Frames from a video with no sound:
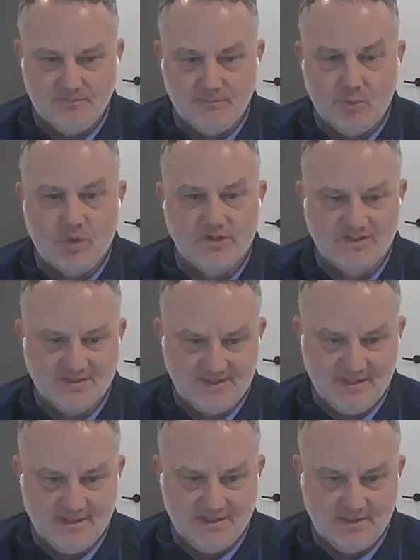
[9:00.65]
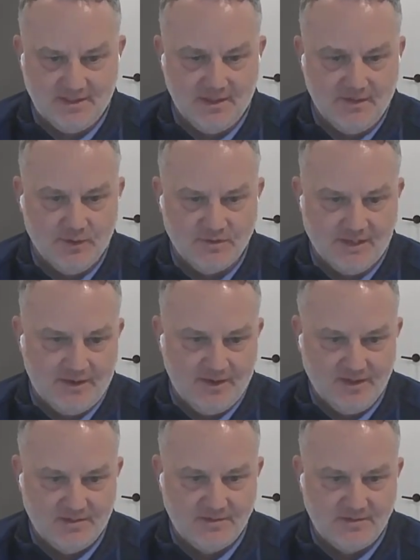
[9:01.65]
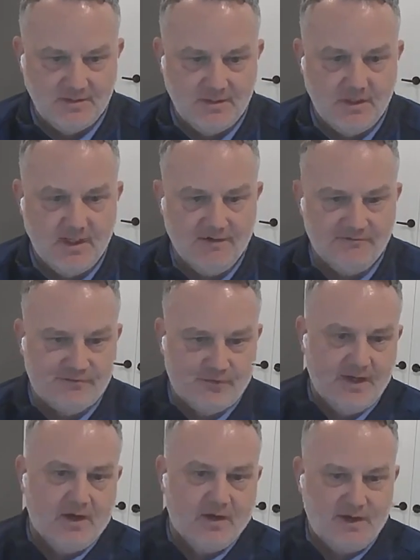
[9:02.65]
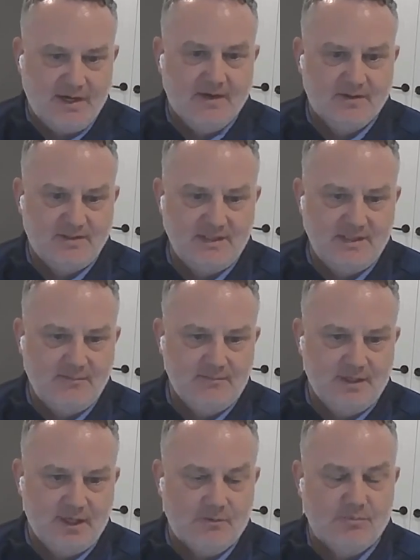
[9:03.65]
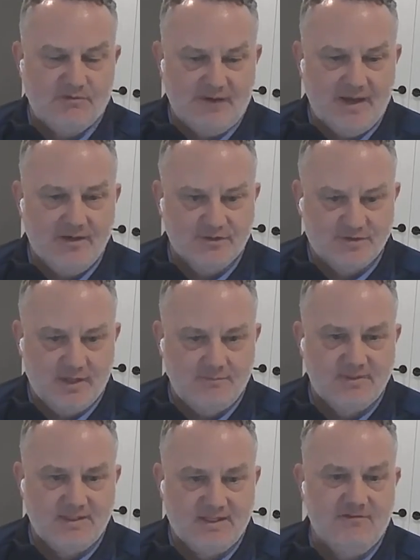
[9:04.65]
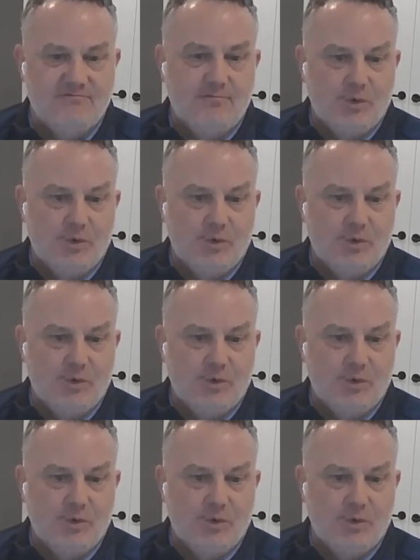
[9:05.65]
more succinct in those areas and free our care team and our providers up to give